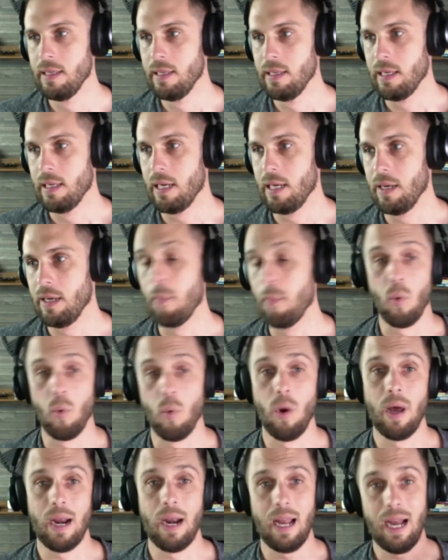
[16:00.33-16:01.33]
number
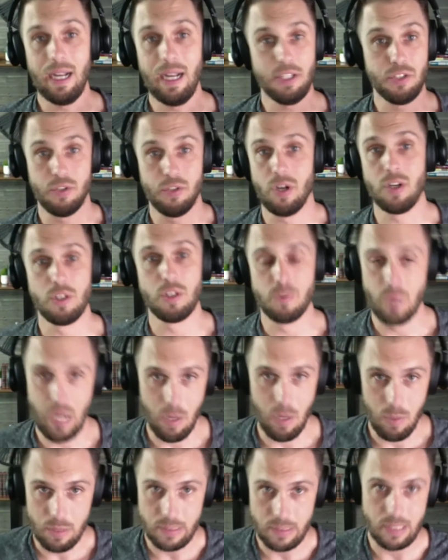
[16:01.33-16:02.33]
one, I struggled when
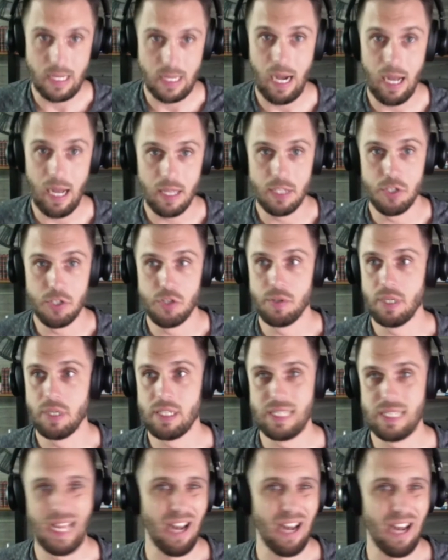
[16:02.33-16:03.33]
I went to college
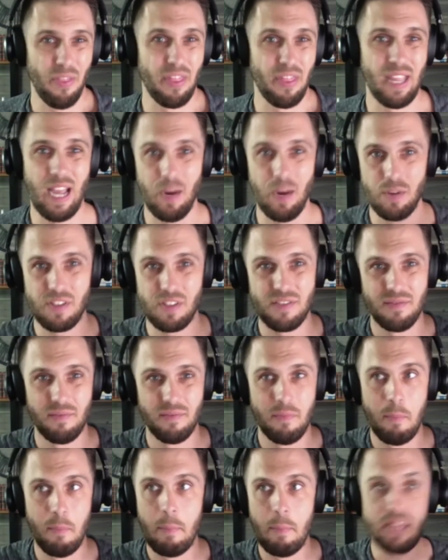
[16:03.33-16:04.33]
because I don't think I was
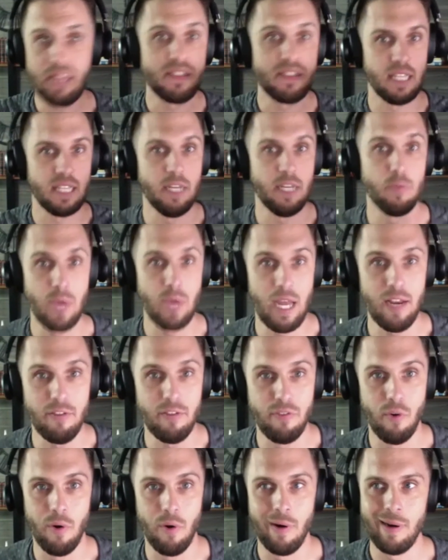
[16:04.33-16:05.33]
mentally ready
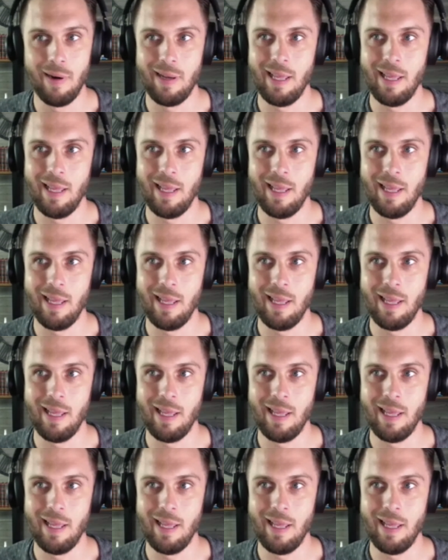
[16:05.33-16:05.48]
for it.